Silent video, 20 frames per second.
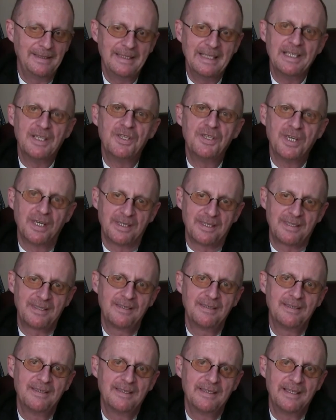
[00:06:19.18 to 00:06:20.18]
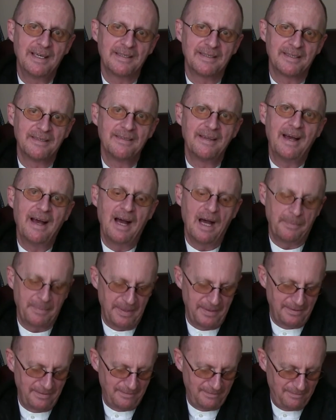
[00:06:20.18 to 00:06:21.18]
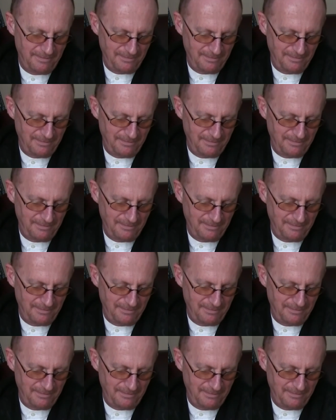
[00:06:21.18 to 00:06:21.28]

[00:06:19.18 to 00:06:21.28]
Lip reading: It just doesn't happen.